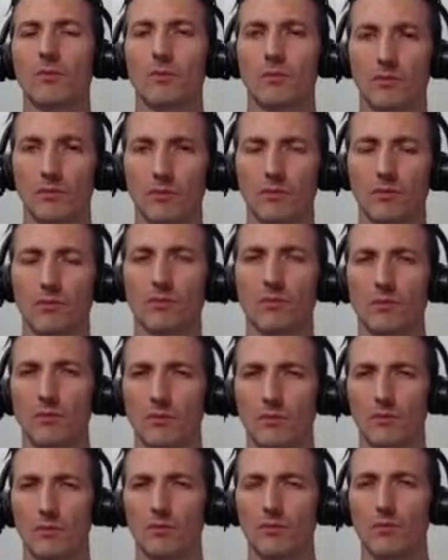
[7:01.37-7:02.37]

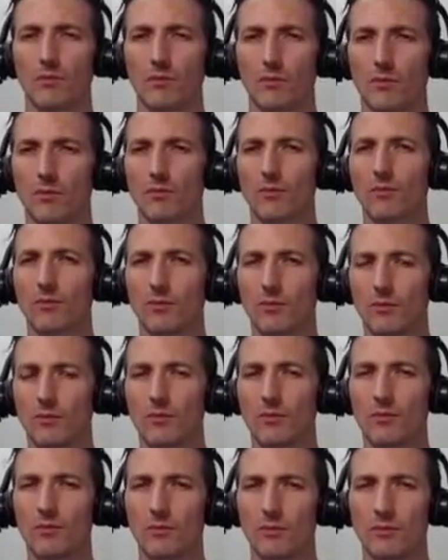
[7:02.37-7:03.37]

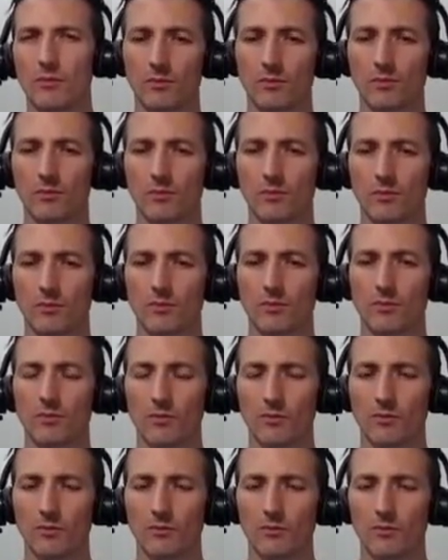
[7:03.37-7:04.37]

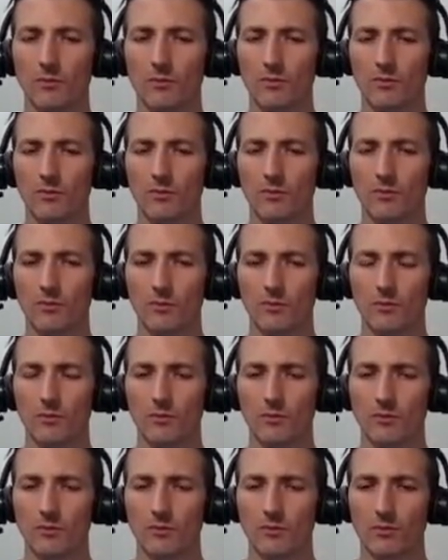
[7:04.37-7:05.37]

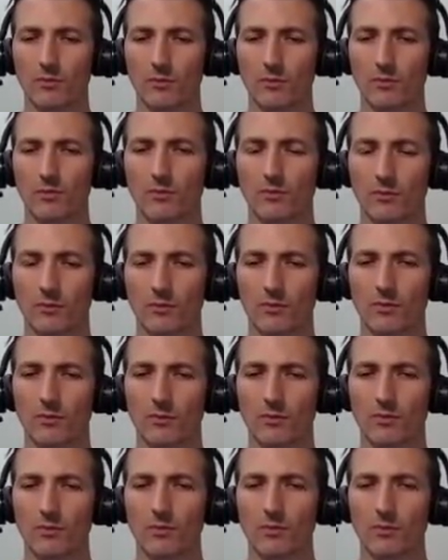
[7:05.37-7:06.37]

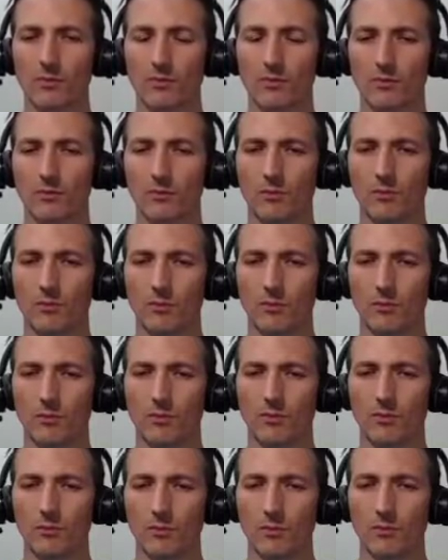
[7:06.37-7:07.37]

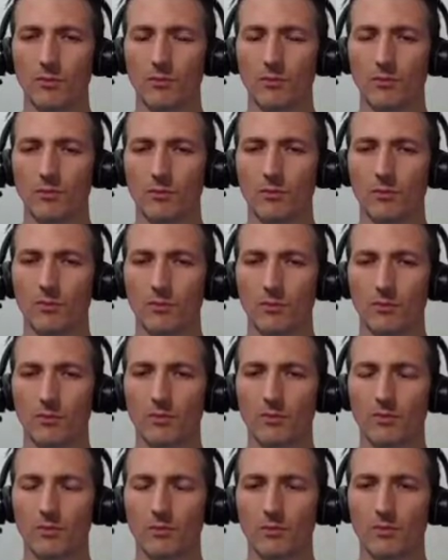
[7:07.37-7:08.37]

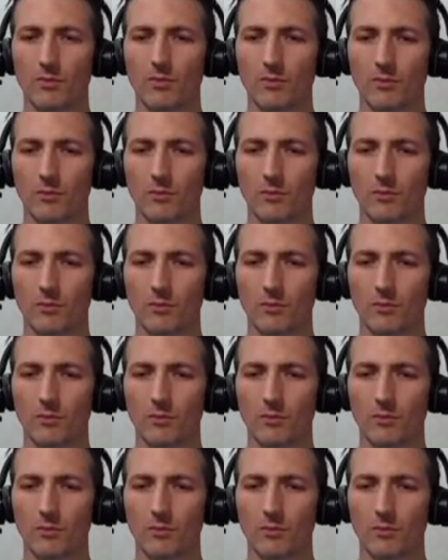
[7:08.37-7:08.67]
The person shown says nothing.